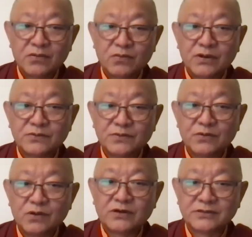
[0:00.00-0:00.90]
what we
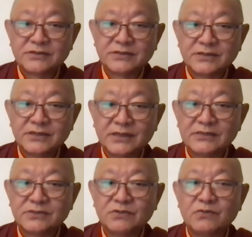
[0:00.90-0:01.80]
want
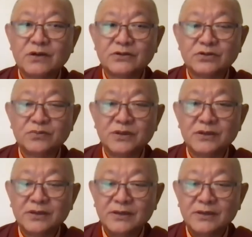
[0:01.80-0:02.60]
is we want to be,